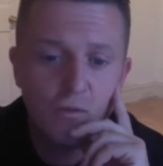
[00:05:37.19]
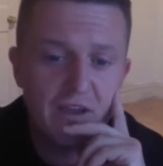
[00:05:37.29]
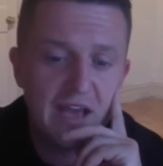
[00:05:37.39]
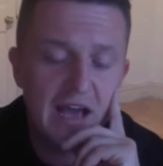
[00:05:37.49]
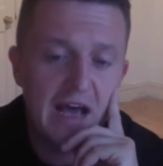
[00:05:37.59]

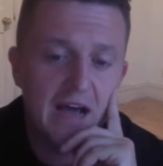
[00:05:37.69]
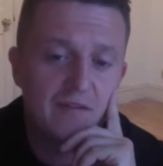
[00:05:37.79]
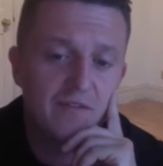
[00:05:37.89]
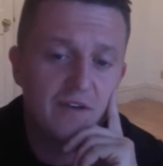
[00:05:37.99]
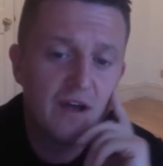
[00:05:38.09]
We
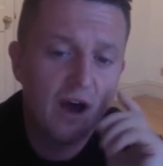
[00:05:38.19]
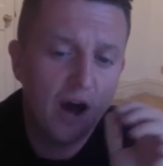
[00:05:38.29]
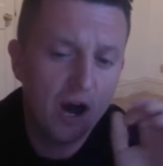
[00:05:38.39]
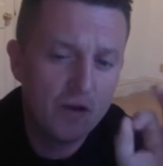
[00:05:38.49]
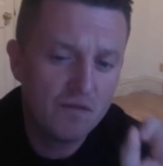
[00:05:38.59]
have
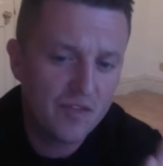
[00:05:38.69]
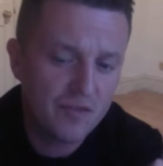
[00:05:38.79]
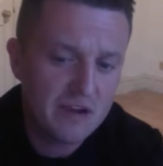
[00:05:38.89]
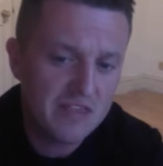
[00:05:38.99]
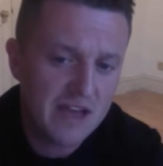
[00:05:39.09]
over
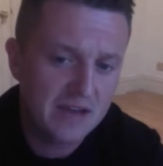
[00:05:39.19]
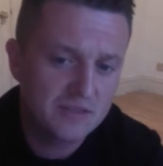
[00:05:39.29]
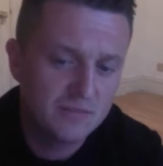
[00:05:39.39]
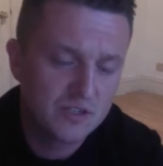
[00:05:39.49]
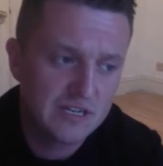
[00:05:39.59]

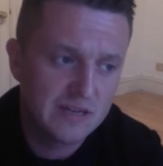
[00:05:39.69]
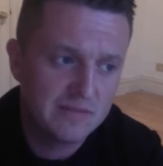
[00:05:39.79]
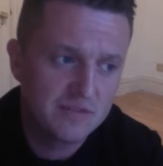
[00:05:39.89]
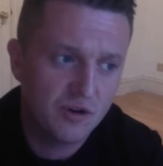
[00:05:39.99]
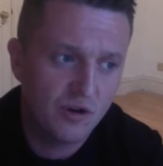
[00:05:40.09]
3,000
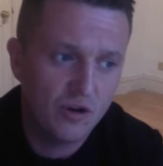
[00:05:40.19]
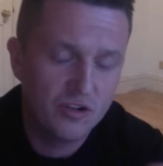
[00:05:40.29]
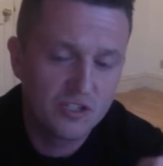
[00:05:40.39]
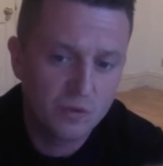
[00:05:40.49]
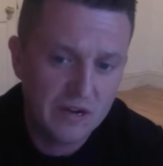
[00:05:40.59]
Muslims
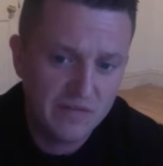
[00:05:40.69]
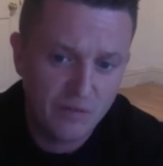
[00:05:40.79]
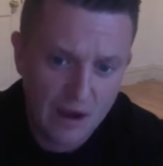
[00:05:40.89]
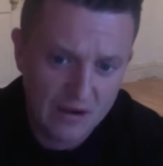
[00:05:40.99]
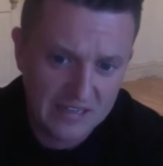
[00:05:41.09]
on
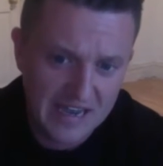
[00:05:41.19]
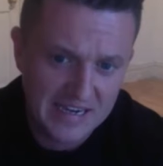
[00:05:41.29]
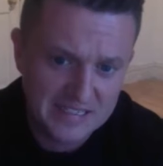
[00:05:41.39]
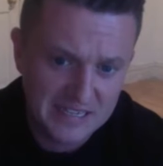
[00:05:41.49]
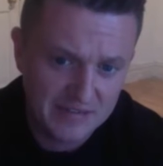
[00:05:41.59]
24-hour
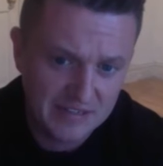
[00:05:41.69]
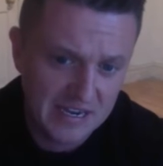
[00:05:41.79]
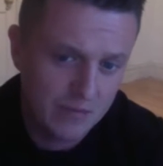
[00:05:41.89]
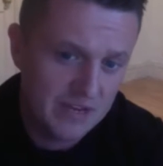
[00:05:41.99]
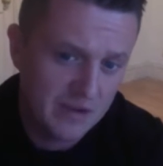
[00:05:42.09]
day,
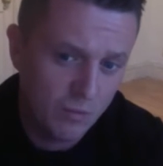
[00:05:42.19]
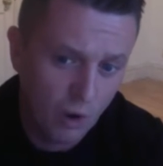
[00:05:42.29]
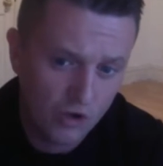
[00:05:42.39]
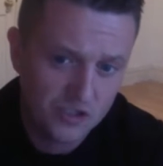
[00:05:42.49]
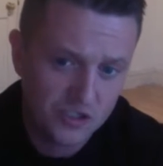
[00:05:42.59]
7-day-a-week
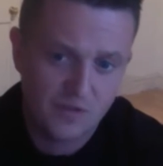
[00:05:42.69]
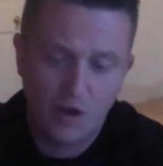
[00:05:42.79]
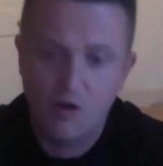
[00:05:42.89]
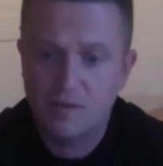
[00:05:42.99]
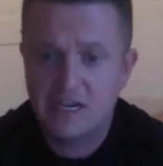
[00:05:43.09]
watch
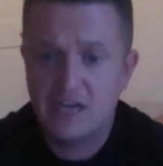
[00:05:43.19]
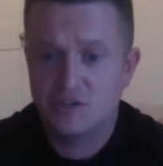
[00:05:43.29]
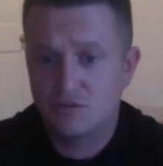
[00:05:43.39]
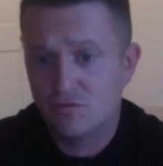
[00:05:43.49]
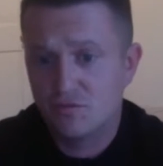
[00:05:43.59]
that are a
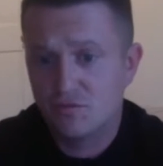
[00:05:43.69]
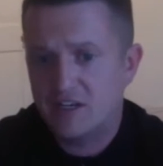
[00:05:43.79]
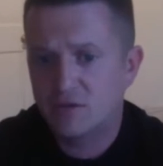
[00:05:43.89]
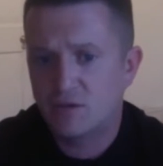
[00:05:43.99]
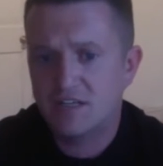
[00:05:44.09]
potential
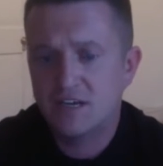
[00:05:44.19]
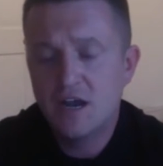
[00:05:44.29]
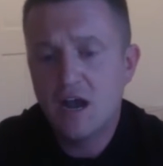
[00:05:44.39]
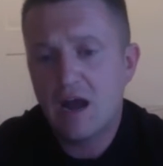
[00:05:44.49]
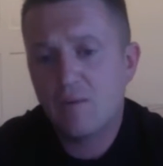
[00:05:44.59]
threat to
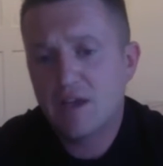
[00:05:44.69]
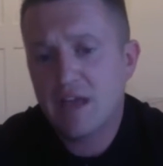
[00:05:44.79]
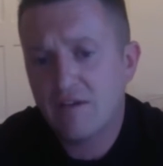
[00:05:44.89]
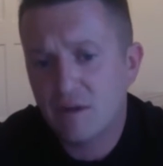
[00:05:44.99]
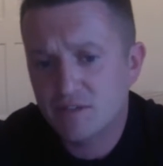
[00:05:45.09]
us, and we
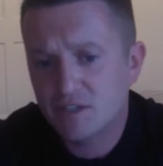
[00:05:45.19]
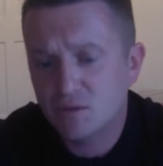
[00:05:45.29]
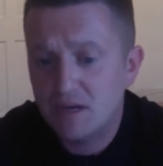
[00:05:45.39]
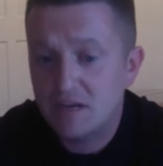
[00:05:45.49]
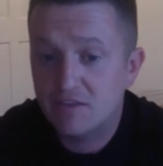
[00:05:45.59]
have up to
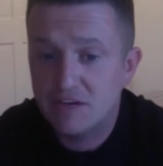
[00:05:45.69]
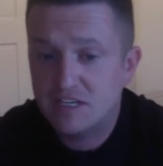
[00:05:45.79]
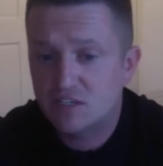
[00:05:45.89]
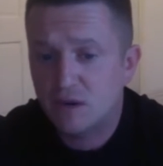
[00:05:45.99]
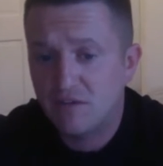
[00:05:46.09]
23
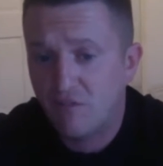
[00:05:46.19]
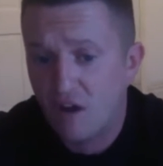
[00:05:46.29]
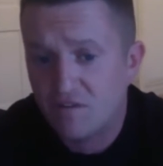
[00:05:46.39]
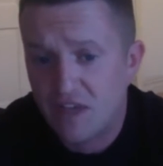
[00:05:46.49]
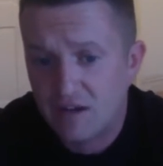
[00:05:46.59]
to
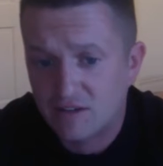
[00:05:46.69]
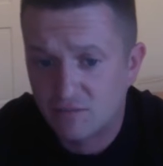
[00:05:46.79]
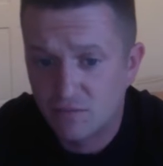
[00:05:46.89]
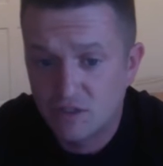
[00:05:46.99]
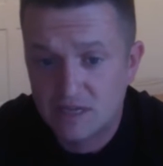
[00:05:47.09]

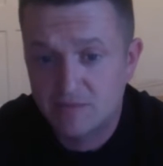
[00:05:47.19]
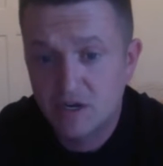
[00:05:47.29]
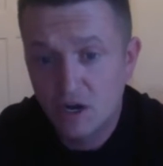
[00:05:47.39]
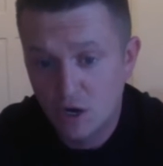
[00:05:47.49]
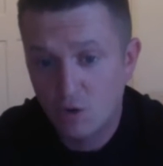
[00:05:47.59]
25,000
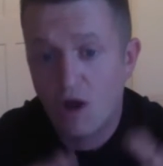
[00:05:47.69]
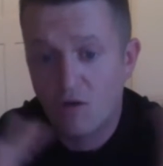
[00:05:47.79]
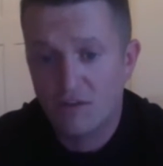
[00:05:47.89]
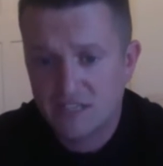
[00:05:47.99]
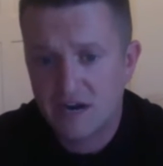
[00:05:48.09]
Muslims who are
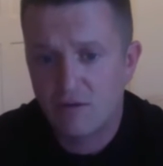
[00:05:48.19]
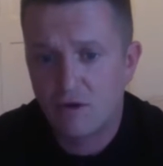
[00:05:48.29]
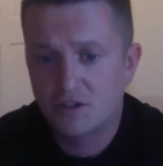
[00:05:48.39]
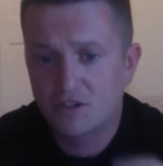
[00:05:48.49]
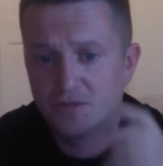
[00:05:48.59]
on the
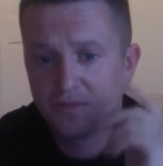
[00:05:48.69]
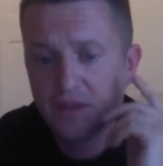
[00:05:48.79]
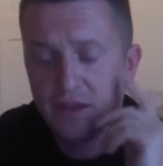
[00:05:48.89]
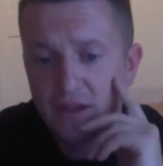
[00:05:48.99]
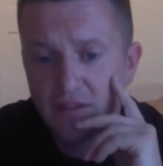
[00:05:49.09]
terror watch.
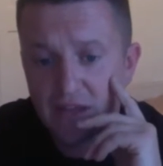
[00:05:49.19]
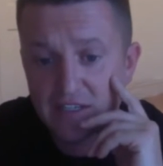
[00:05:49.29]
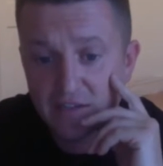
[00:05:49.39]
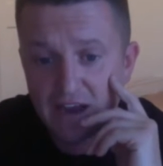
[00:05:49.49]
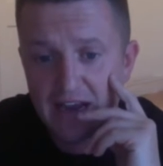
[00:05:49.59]

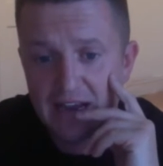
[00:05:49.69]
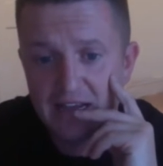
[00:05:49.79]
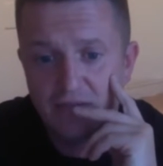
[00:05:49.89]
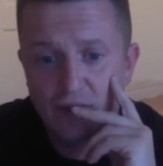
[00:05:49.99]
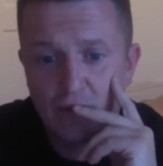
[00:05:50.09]
That's the
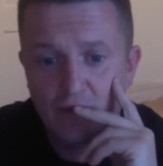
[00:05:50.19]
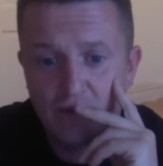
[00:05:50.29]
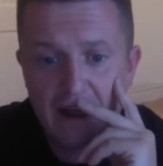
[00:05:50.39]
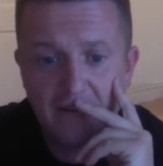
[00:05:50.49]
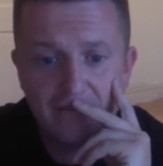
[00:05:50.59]
reality of where
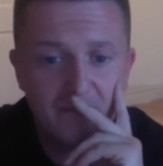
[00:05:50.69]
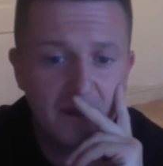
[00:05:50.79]
we're at.